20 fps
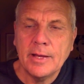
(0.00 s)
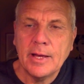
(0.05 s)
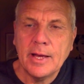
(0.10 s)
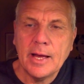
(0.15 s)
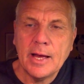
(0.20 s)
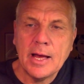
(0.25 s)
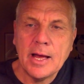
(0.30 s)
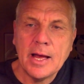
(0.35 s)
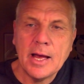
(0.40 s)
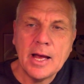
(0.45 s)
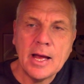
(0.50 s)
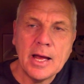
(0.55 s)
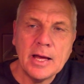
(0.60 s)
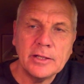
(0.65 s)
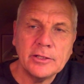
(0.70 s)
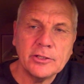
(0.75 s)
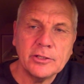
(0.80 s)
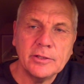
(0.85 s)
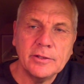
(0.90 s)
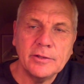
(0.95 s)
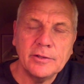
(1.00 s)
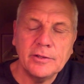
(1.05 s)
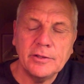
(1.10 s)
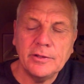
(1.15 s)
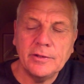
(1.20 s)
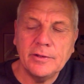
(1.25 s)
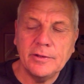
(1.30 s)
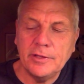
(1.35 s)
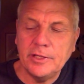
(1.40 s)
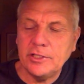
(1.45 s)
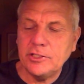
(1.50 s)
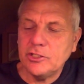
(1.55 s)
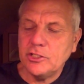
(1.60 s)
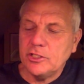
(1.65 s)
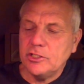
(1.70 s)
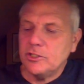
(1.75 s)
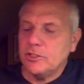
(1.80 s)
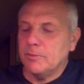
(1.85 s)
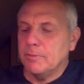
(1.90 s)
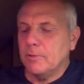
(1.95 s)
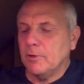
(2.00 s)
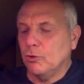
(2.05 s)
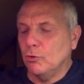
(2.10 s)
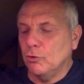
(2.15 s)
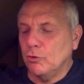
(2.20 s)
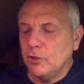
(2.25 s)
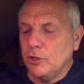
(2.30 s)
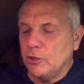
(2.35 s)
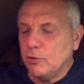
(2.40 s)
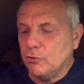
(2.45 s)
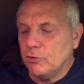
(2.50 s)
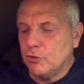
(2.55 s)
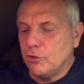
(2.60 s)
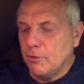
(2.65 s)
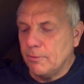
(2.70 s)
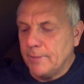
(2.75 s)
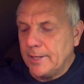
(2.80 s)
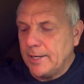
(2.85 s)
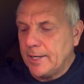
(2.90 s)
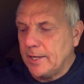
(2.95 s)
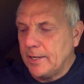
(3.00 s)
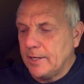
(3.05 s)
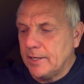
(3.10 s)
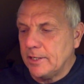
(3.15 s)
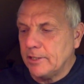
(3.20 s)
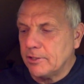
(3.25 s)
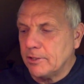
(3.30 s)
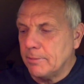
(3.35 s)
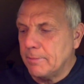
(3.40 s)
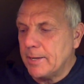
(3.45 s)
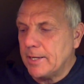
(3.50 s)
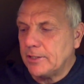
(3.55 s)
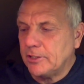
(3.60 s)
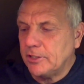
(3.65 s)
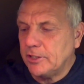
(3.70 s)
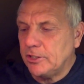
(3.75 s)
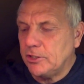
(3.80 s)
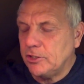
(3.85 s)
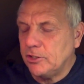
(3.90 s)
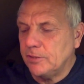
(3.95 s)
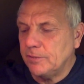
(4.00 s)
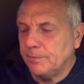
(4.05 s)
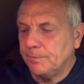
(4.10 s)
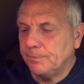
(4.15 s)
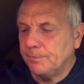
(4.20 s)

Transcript: And This is good news coming in. It's a message.